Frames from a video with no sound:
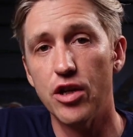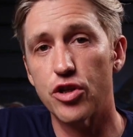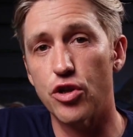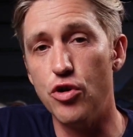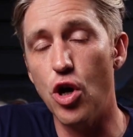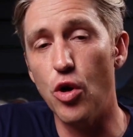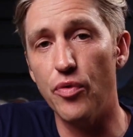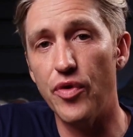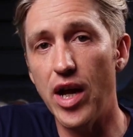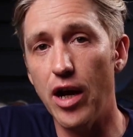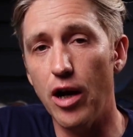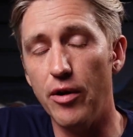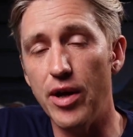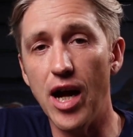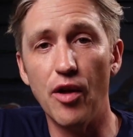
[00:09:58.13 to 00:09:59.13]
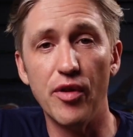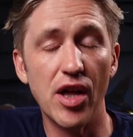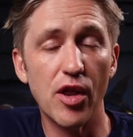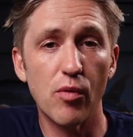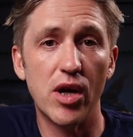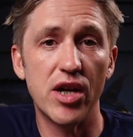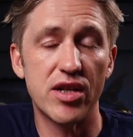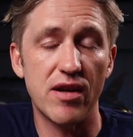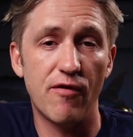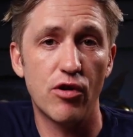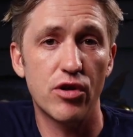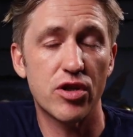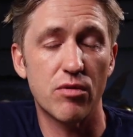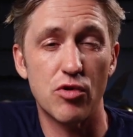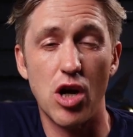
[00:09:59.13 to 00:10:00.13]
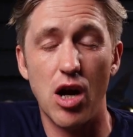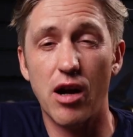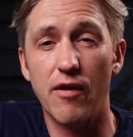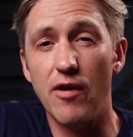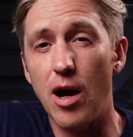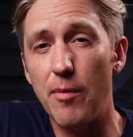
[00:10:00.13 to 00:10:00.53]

So note there. Now the other one is I've heard some talk of